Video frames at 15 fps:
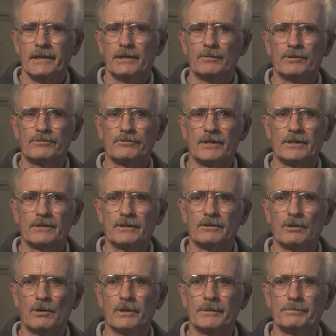It was fun to
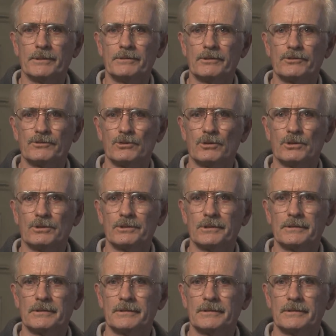grow up in the store,